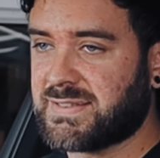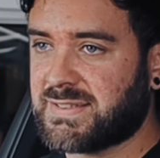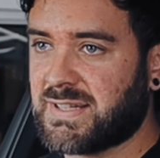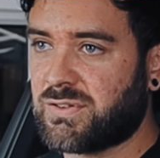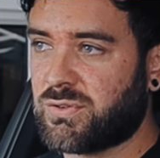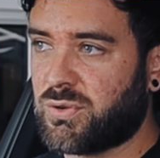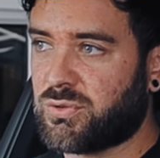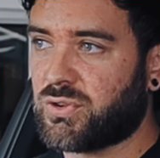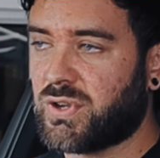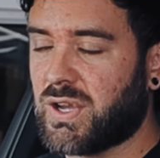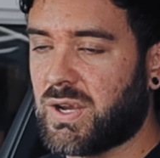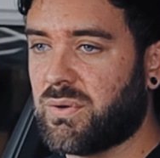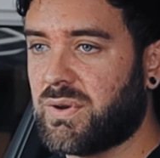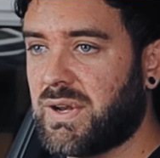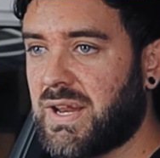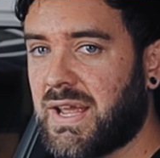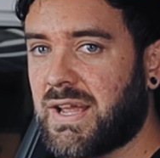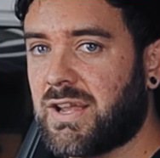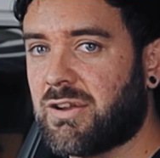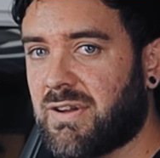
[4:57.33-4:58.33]
signals are going
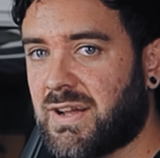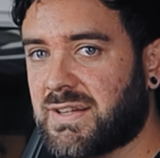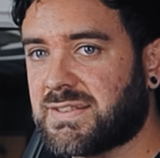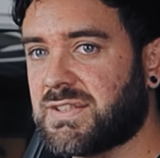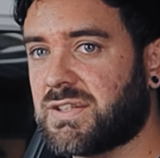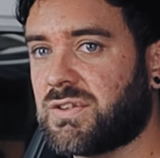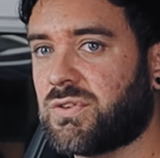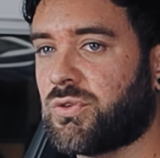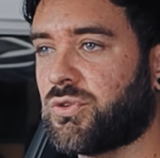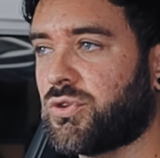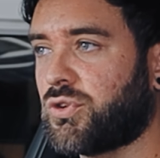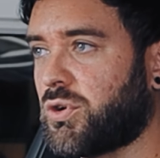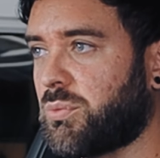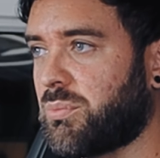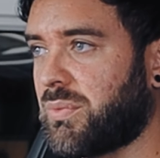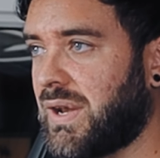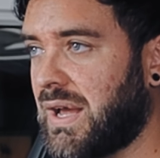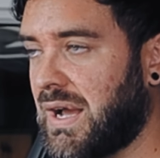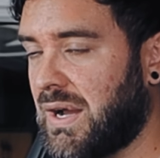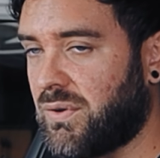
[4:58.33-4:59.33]
in, correct signals are
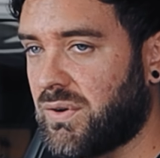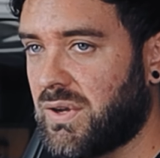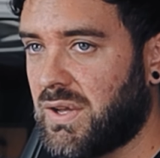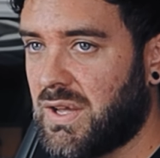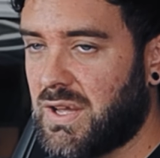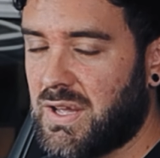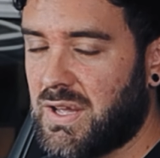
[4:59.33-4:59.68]
coming out,